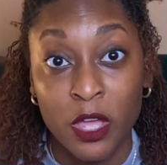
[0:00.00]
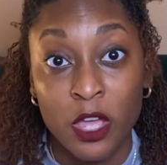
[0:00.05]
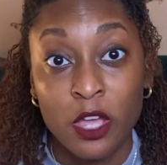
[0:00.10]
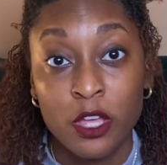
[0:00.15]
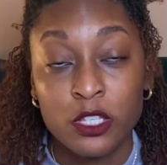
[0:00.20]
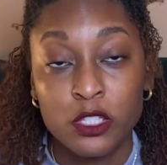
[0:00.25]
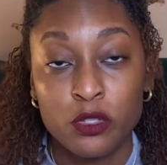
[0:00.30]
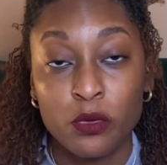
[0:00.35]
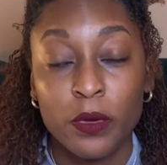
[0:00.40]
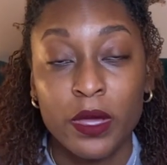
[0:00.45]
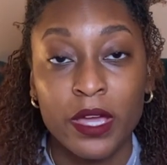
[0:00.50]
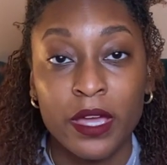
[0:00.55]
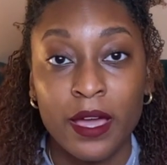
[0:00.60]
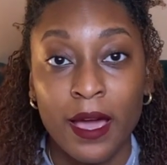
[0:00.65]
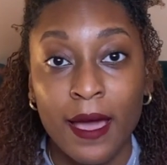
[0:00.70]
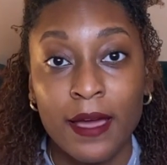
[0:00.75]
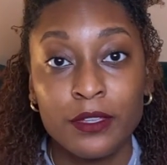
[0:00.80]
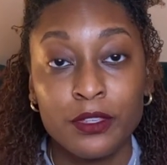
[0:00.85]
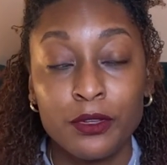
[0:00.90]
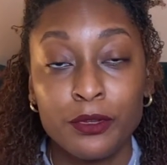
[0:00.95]
So it
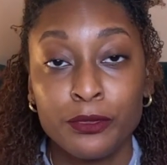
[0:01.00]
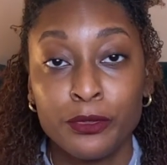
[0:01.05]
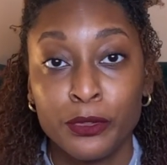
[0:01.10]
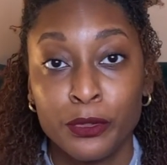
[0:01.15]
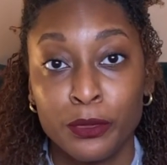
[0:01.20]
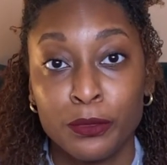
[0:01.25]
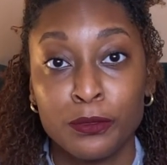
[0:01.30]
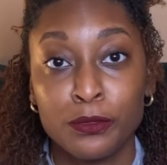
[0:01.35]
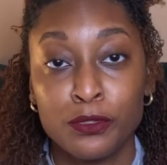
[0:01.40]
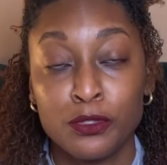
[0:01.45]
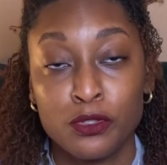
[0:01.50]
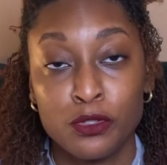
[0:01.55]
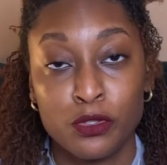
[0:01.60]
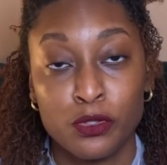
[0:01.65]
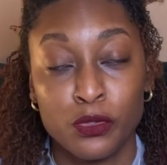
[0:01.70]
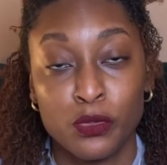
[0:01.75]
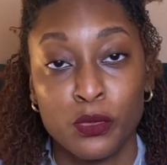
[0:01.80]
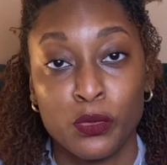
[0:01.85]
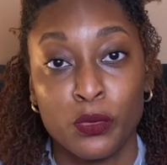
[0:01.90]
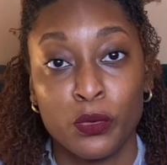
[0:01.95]
got you used
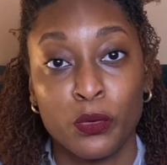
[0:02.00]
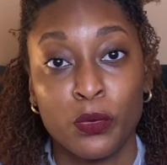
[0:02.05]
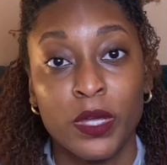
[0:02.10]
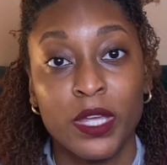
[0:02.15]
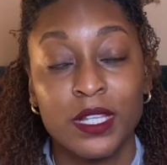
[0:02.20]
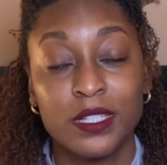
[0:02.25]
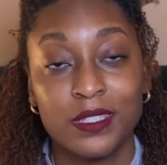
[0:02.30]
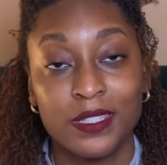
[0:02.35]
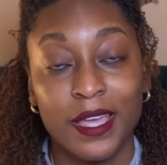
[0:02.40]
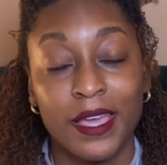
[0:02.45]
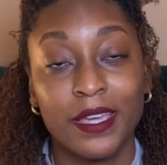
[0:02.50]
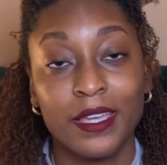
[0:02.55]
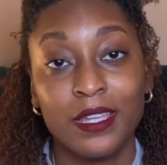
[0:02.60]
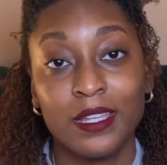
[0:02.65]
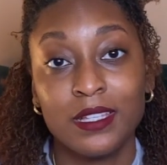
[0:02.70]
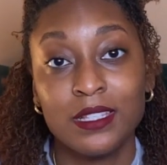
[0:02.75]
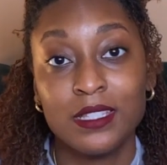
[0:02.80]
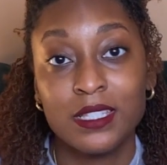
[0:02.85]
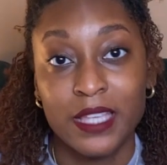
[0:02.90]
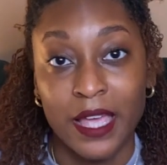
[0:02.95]
to
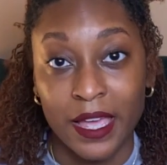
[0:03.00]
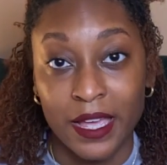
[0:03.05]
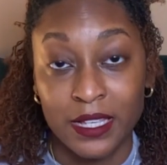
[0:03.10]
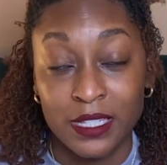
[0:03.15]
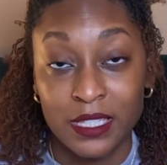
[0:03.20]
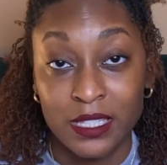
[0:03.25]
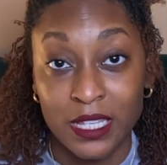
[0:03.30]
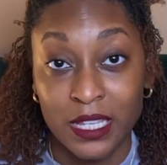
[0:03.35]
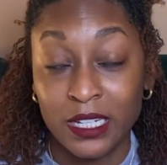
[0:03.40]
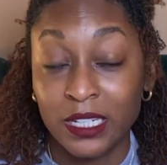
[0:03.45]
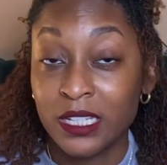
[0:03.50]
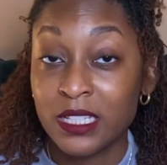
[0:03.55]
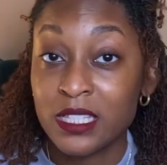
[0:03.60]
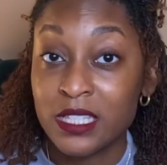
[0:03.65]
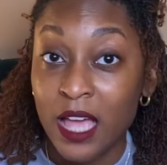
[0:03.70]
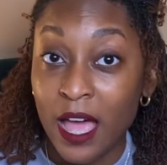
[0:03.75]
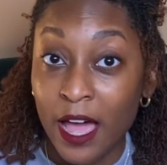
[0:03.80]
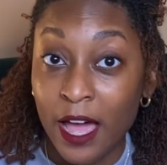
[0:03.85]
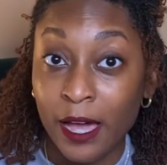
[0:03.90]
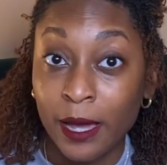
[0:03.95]
taking tests in a
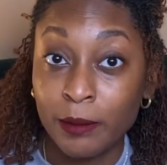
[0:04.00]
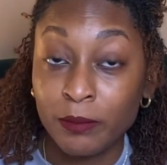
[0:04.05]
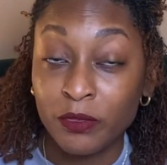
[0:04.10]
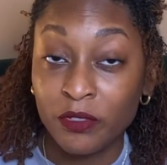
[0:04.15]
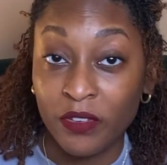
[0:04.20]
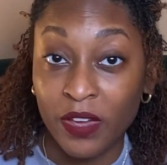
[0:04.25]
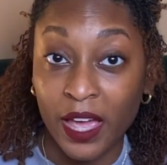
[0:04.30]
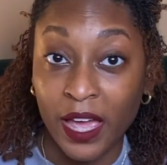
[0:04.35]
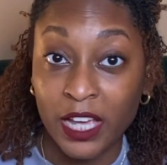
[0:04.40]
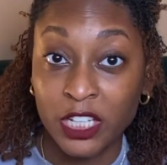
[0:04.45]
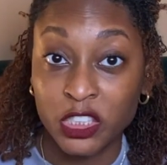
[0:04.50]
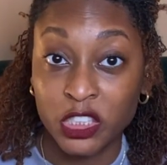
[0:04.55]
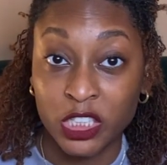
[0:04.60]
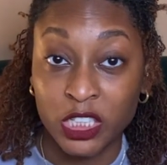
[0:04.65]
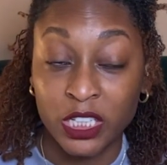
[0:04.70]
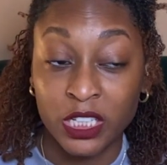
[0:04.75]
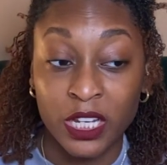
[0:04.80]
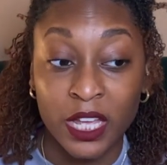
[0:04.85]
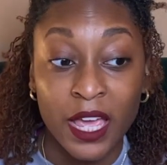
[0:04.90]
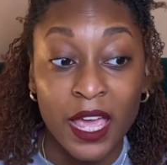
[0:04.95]
timed
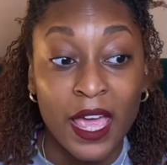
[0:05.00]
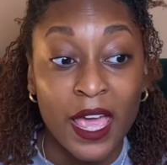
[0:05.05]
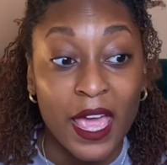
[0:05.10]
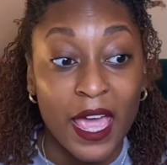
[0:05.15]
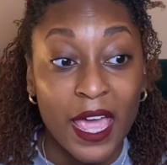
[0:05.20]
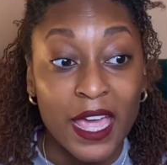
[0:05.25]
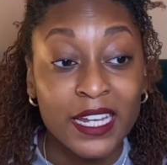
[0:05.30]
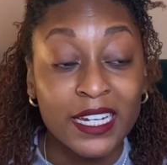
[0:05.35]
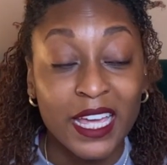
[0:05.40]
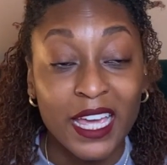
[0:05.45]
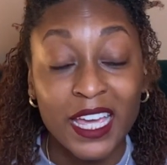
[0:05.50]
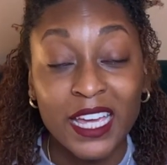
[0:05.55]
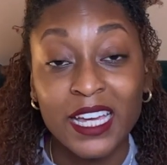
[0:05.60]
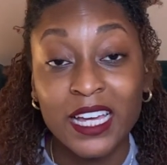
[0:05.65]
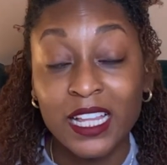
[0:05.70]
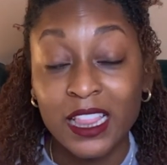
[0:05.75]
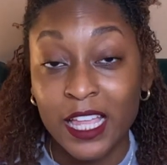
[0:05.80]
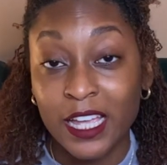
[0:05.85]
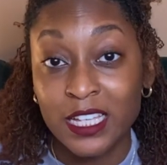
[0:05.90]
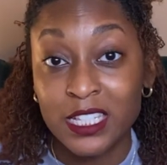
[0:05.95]
fashion and
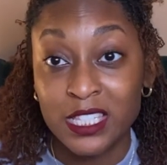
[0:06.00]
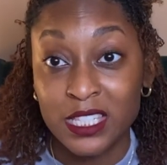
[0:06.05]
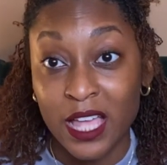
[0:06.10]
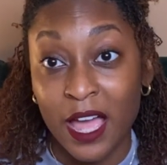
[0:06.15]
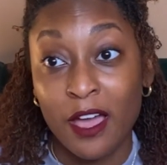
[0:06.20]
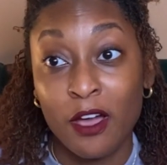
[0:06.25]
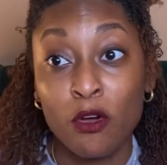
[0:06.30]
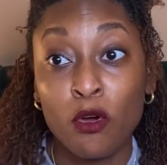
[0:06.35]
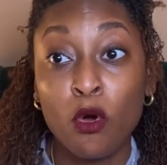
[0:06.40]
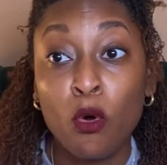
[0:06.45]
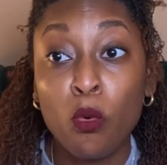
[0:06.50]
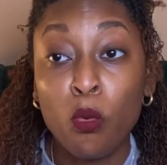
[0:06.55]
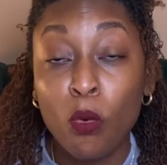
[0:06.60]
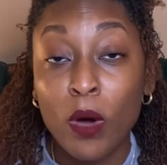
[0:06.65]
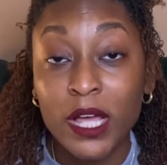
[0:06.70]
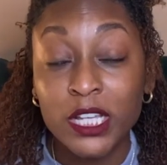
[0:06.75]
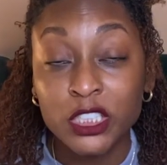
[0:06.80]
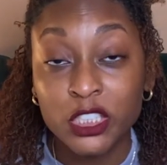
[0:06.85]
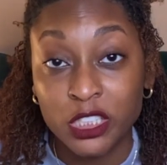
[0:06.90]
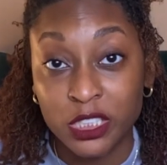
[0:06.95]
NCLEX style
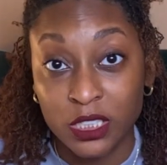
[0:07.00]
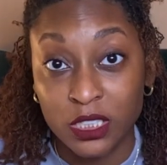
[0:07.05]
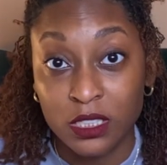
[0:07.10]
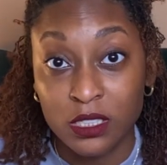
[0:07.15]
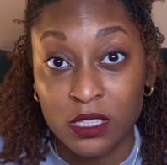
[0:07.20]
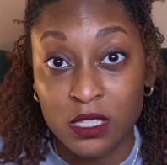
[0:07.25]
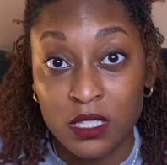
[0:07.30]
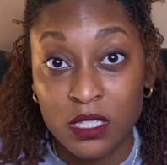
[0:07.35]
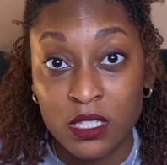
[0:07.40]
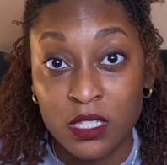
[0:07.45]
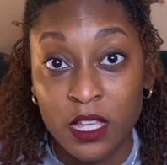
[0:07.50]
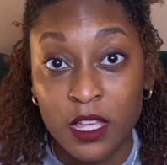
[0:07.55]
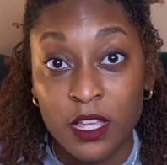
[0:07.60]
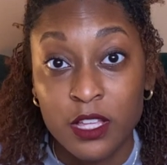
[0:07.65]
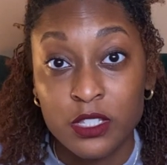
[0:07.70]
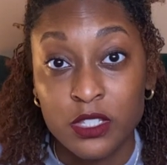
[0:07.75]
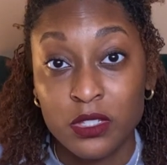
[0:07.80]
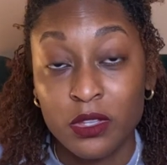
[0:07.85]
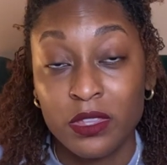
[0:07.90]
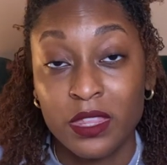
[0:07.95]
questions
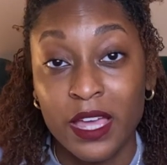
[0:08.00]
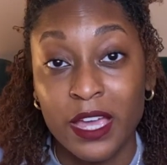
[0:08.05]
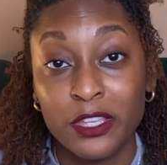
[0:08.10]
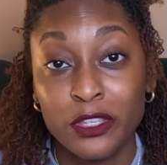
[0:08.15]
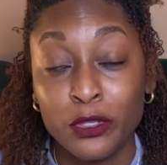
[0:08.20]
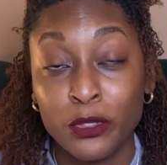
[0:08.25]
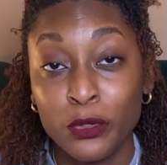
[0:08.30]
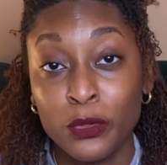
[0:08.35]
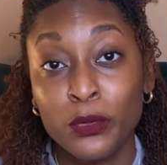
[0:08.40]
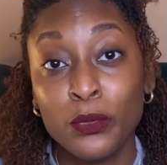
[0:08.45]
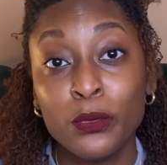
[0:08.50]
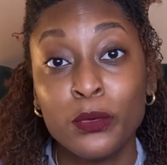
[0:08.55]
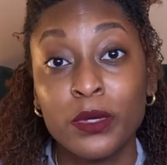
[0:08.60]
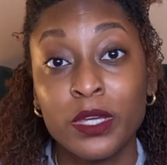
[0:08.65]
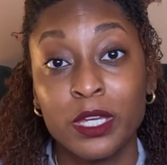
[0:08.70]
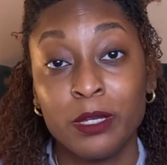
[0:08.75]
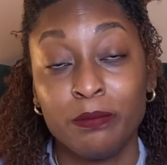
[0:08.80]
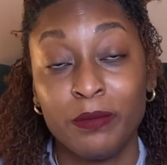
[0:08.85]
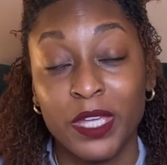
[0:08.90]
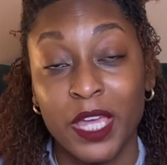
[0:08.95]
so that you
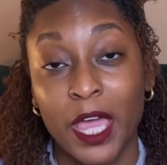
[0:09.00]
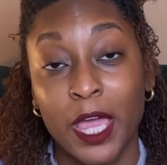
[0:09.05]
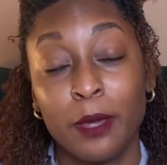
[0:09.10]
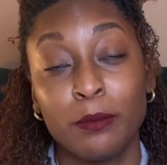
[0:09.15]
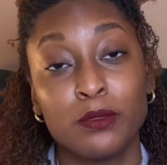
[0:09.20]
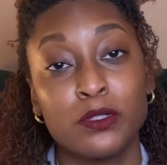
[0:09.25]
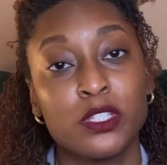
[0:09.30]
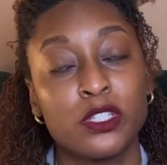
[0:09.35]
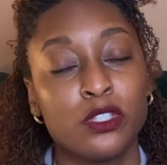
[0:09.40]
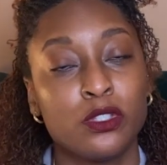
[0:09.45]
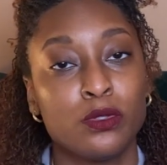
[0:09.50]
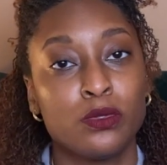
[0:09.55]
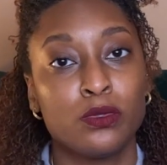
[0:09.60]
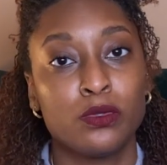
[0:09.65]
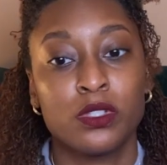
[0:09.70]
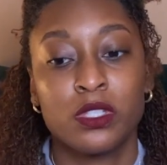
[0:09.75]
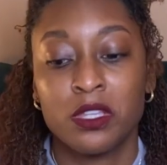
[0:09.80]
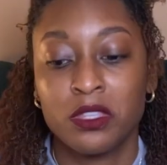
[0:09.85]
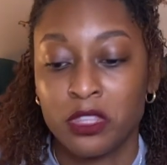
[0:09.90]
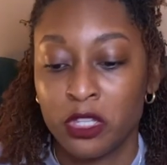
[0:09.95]
could be able to
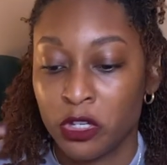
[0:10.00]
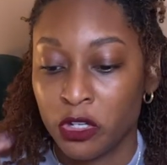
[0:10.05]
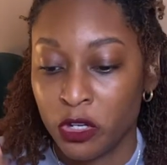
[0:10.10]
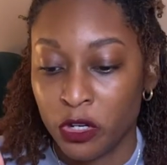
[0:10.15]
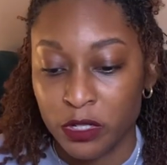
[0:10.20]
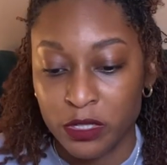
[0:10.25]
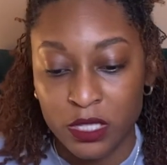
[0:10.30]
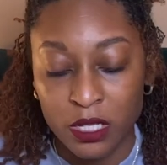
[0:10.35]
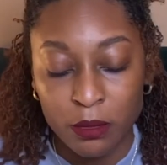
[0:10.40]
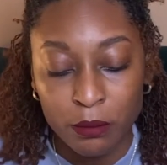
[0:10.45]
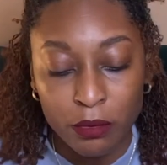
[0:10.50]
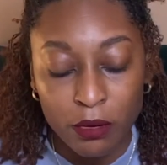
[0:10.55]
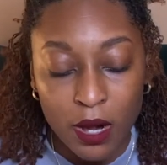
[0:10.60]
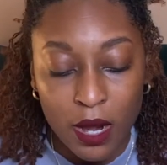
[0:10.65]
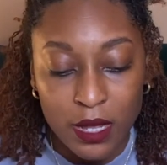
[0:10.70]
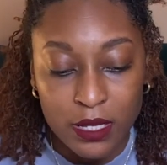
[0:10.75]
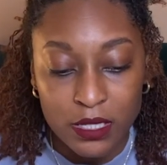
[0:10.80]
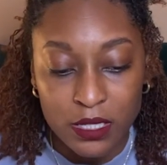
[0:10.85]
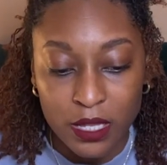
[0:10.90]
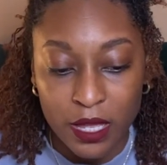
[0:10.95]
use the nursing
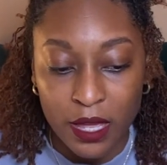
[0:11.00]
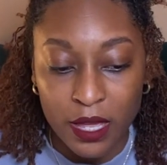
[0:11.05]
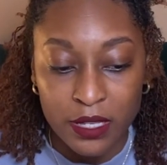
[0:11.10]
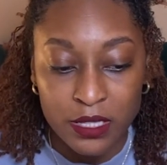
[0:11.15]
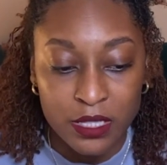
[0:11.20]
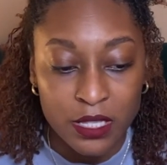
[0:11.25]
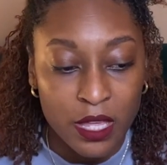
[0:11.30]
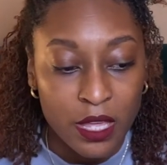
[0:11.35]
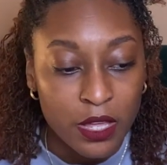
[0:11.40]
process,